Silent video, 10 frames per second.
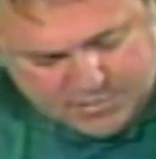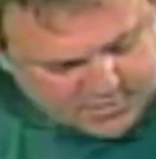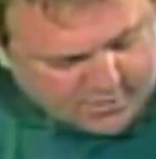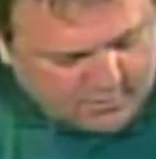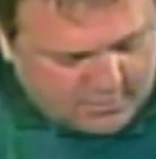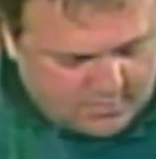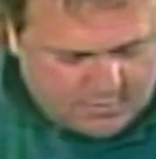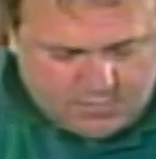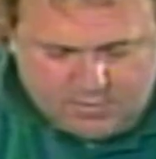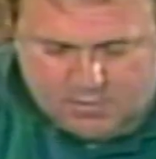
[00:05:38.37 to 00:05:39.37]
there.
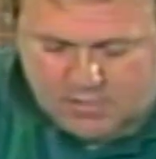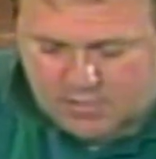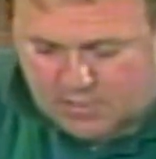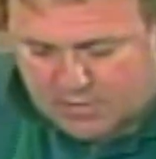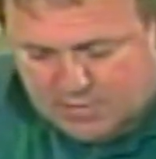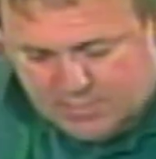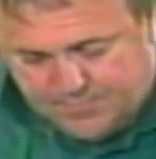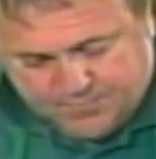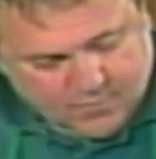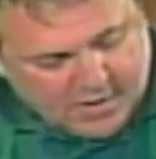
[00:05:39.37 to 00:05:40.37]

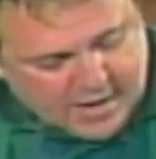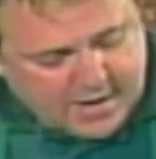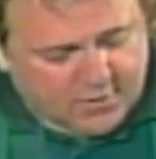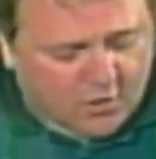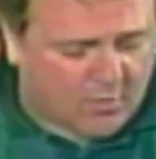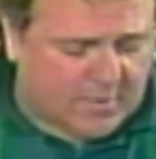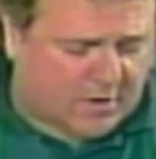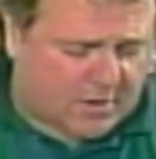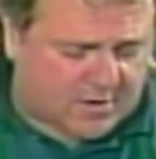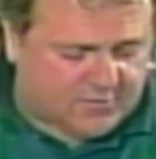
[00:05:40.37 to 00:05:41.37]
I know
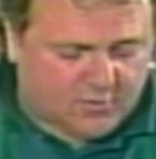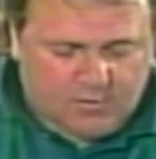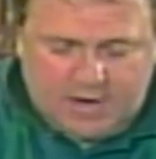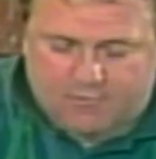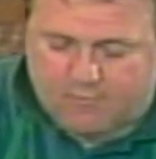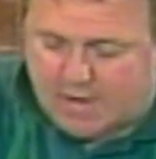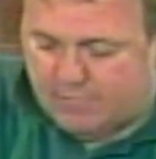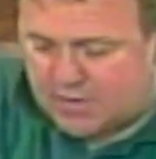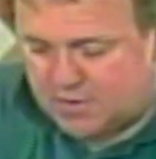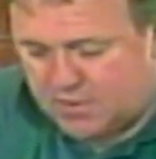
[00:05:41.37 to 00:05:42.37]
Americans don't like rabbit,